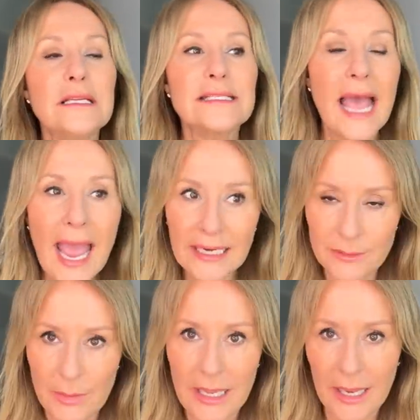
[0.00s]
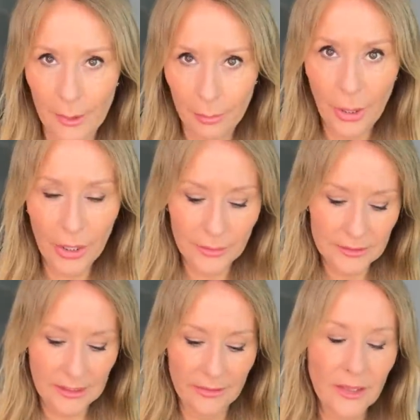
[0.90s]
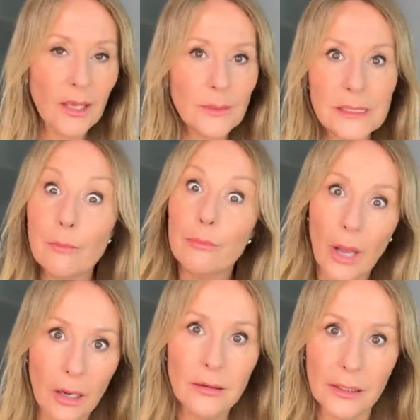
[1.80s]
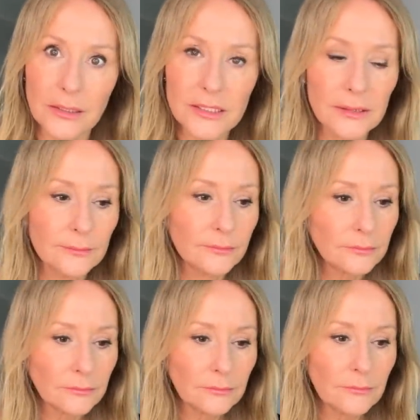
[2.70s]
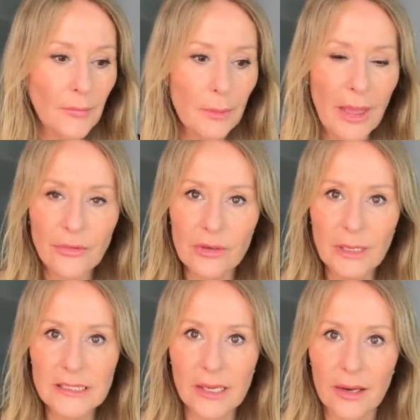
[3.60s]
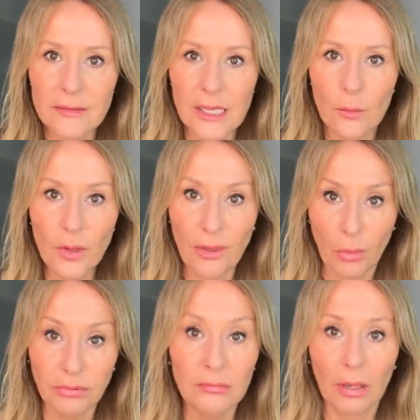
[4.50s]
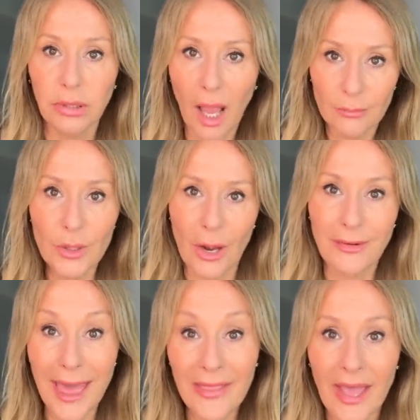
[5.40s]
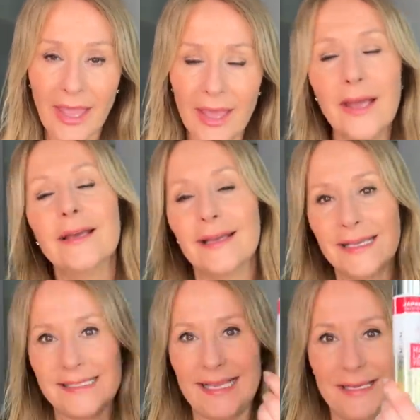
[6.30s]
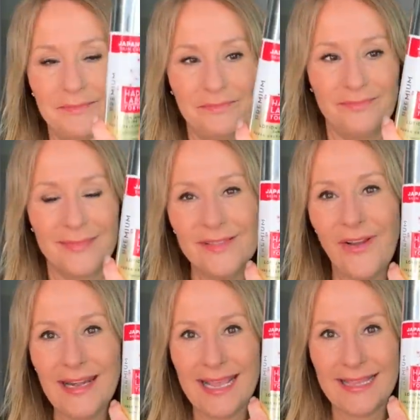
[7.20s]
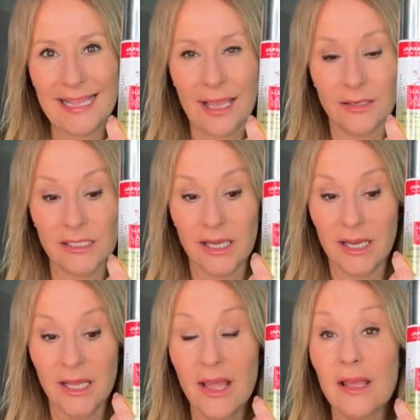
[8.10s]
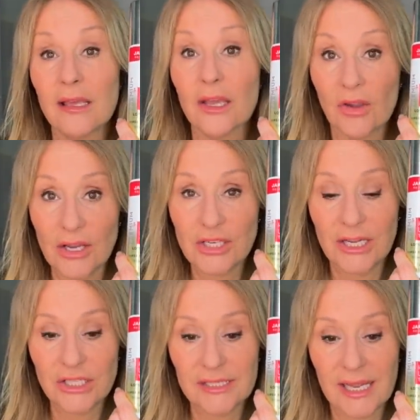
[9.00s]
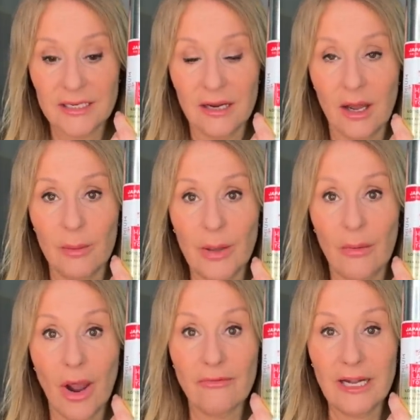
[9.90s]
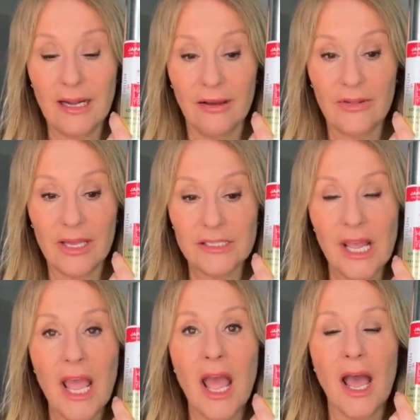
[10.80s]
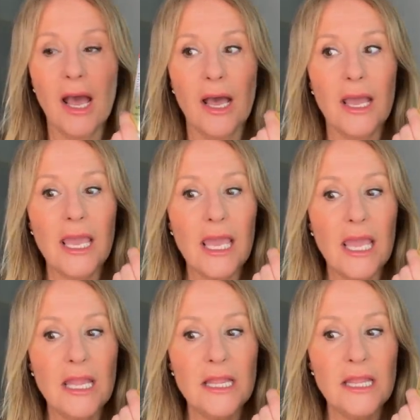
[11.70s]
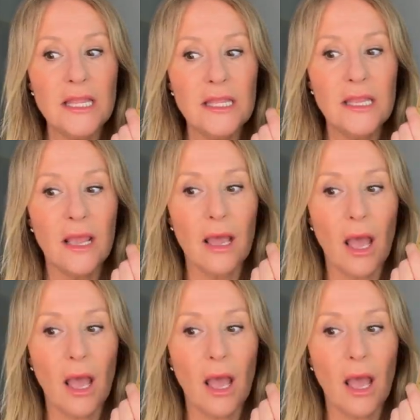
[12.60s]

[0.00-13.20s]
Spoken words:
tagged me in a post, I think it was in Poland, about 3 months ago. And I was like, what the, blah, blah, blah, blah? We don't get that here. It's here. It's finally hit the counter. Congratulations, Hada Labo. I really love it. In